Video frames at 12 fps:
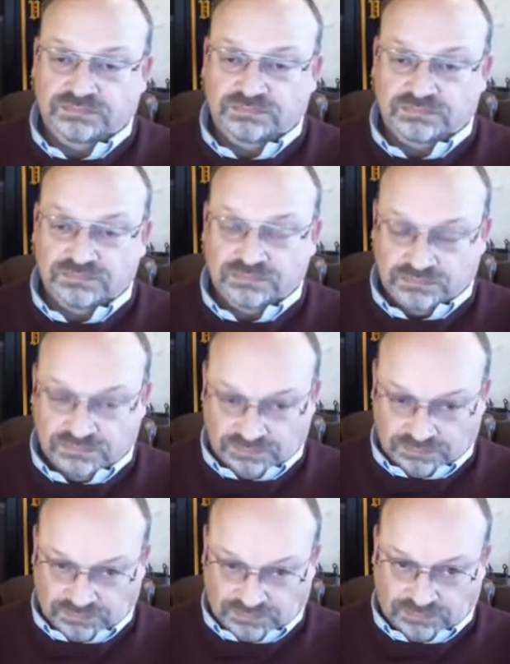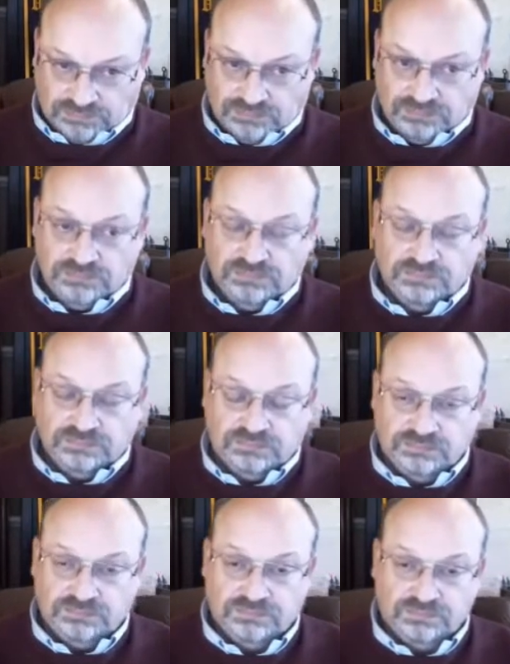
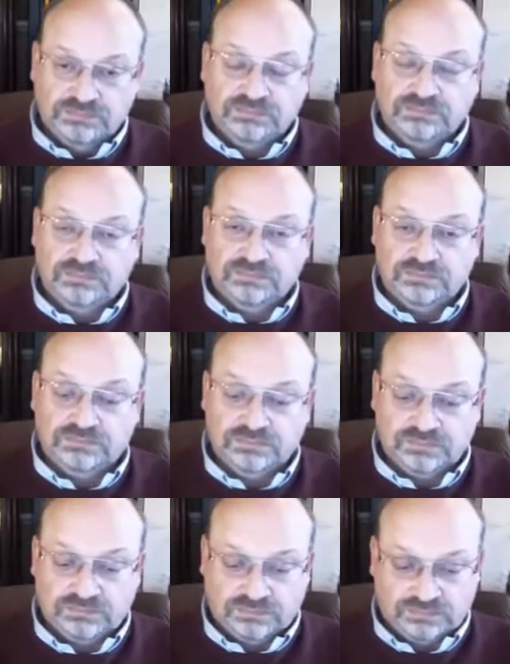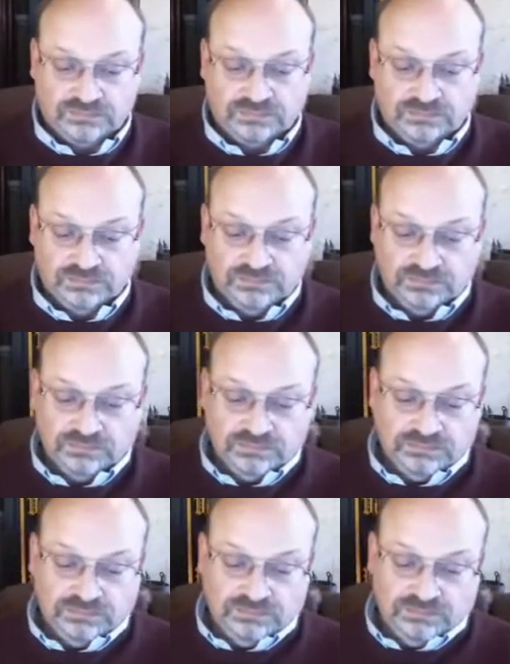
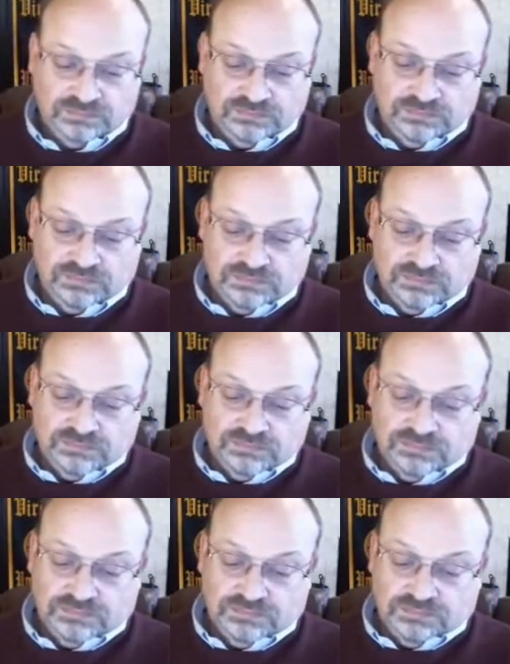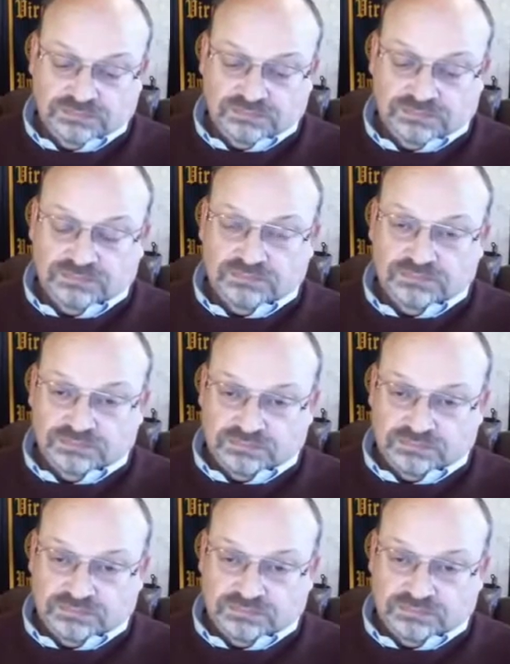The person shown says nothing.